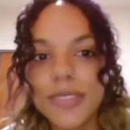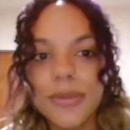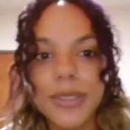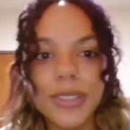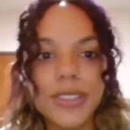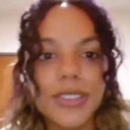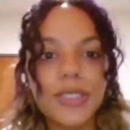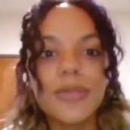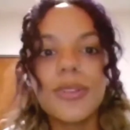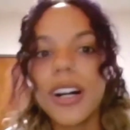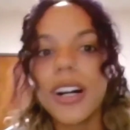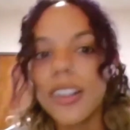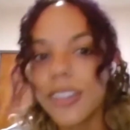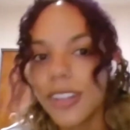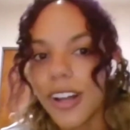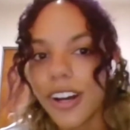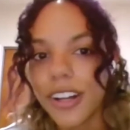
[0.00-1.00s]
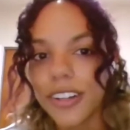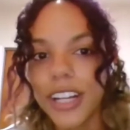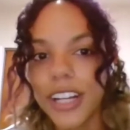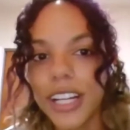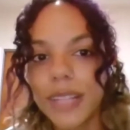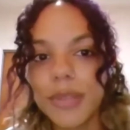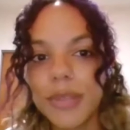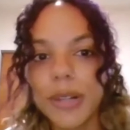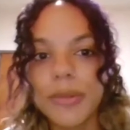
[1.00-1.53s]
We'll do a long
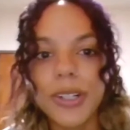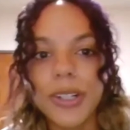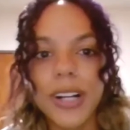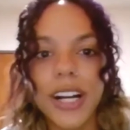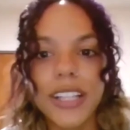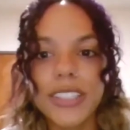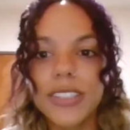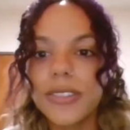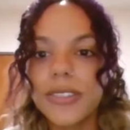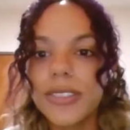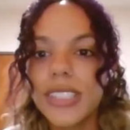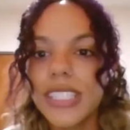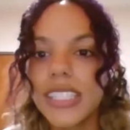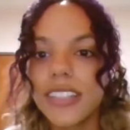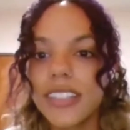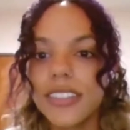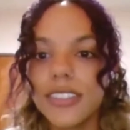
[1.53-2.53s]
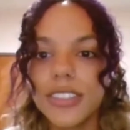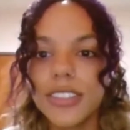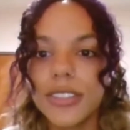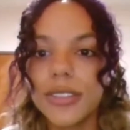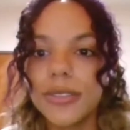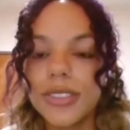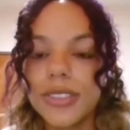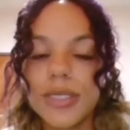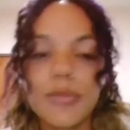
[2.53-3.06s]
run, but we'll also still
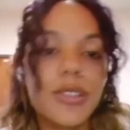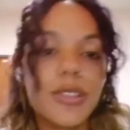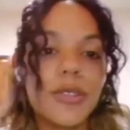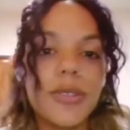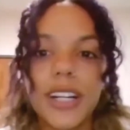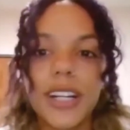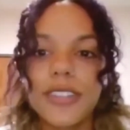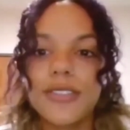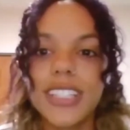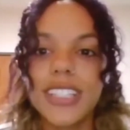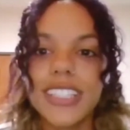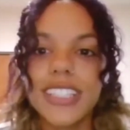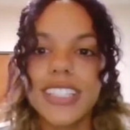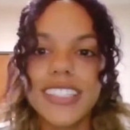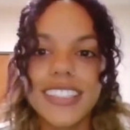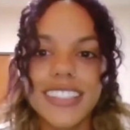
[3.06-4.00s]
do some 200s